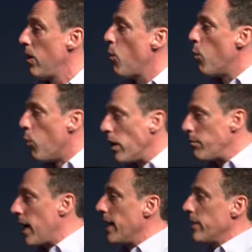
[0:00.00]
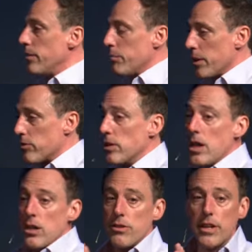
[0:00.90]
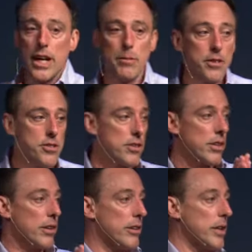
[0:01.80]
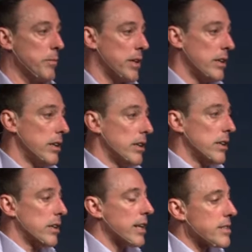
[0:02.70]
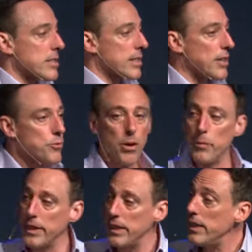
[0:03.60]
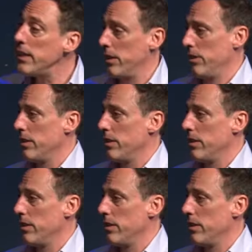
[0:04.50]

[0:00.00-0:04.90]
One mind, bless you. Unanimous agreement. That's, that's what we need here.